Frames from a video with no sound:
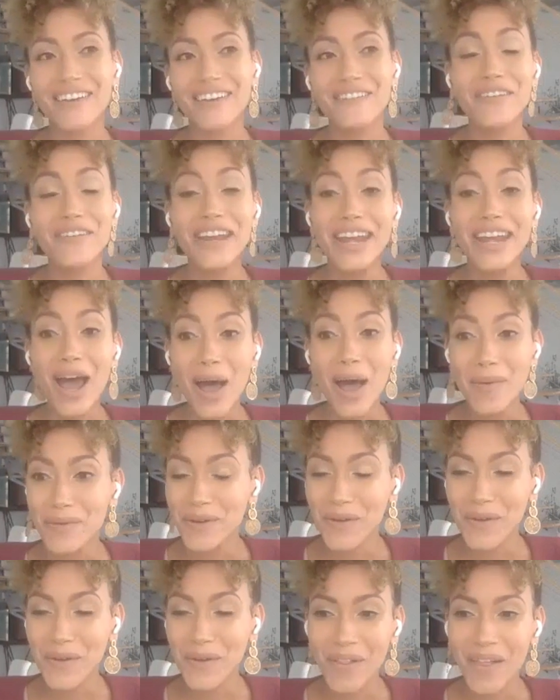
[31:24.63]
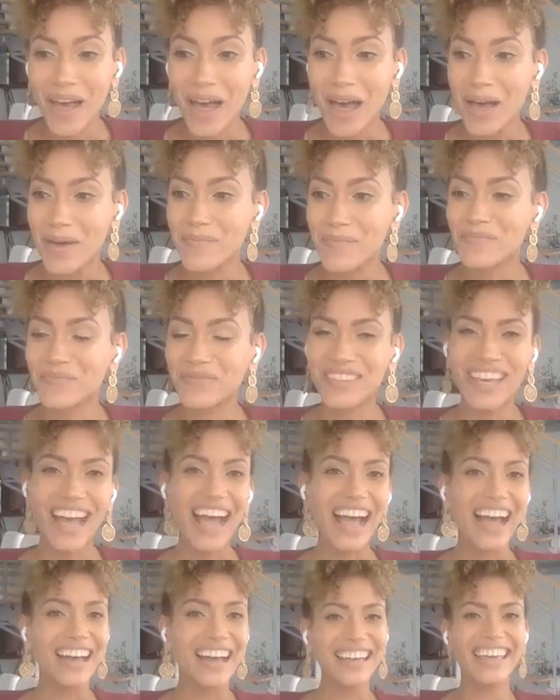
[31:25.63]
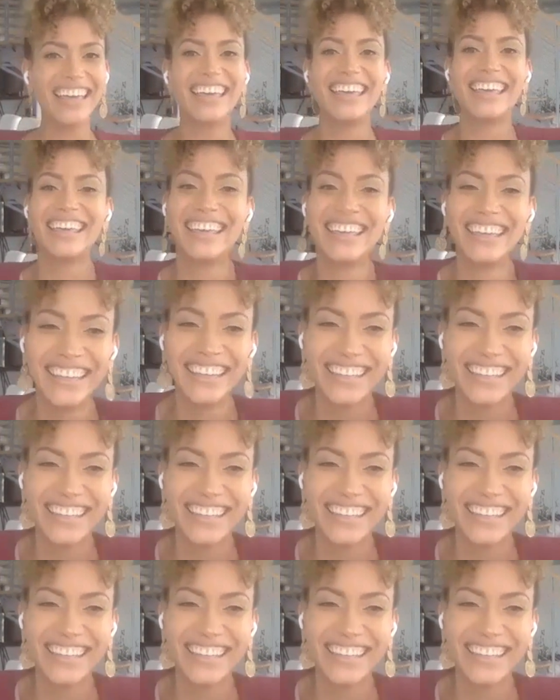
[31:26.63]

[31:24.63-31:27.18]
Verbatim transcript: phenomenal. Um, Danielle. Um,